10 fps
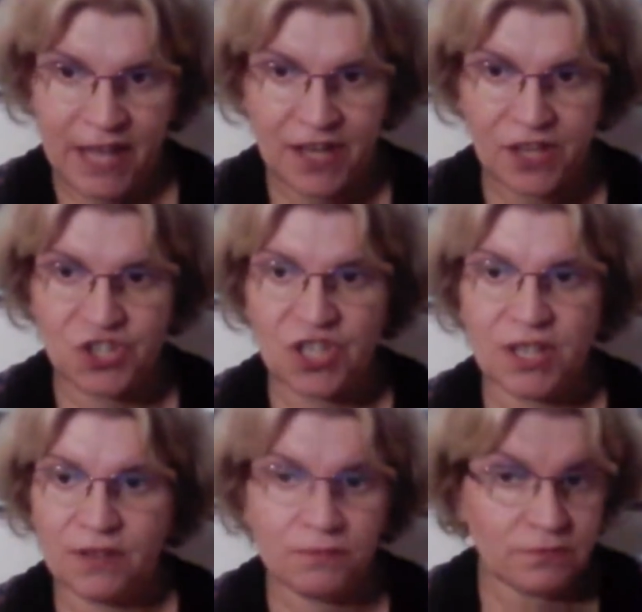
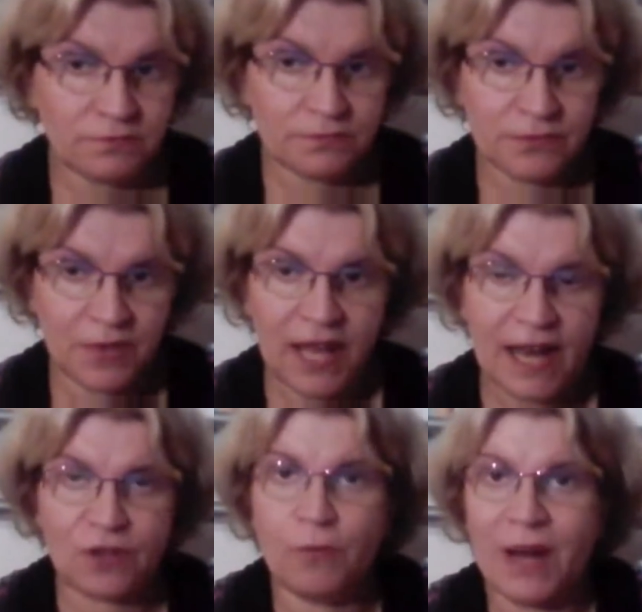energy
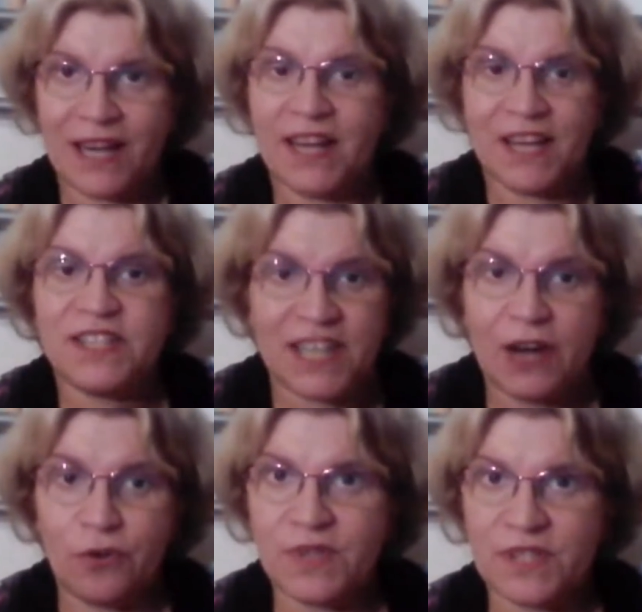electromagnetic
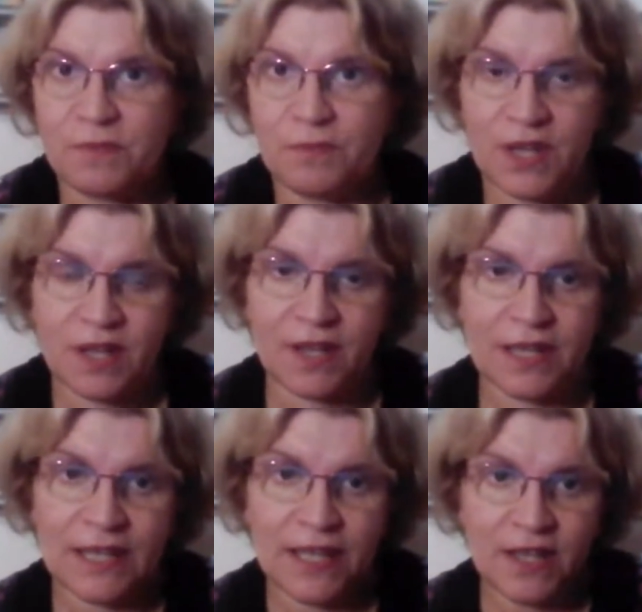terrorism,
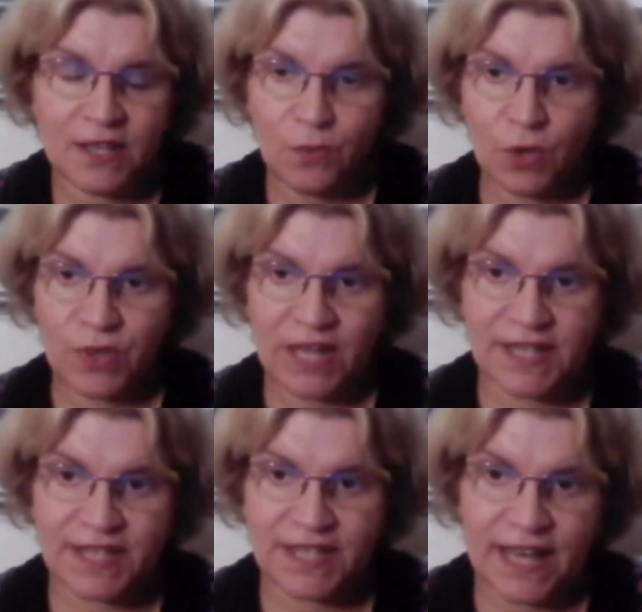what we
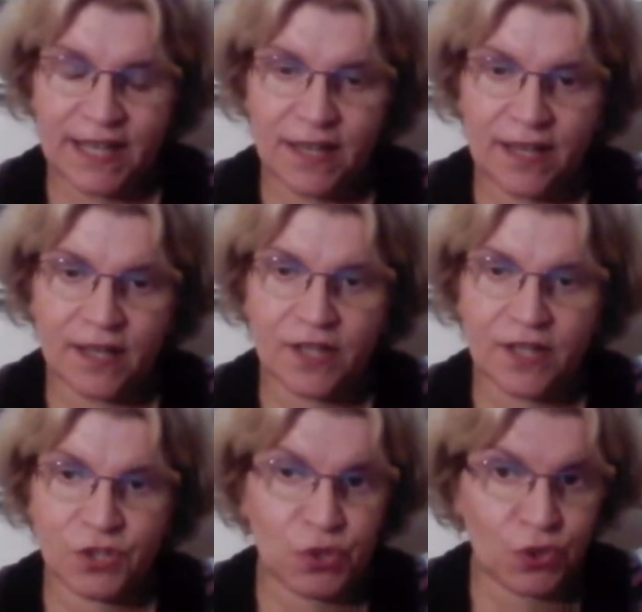can say,
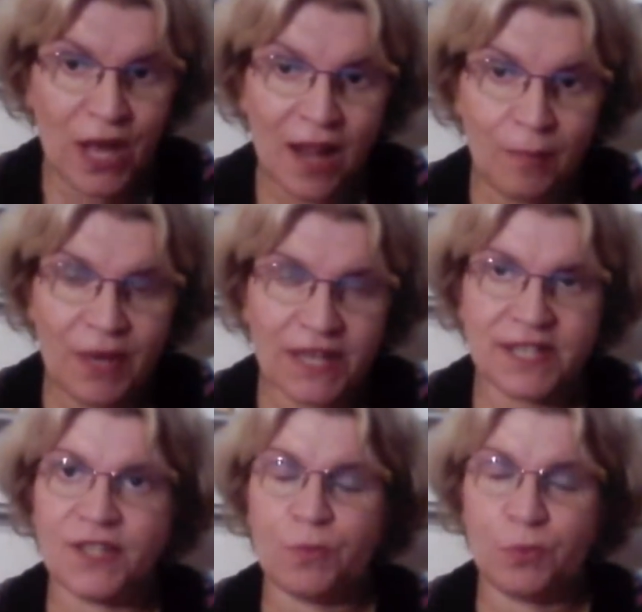to help
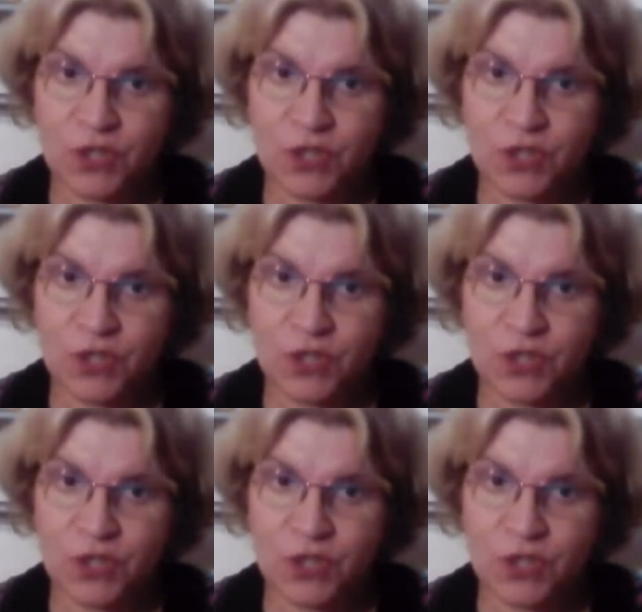us and to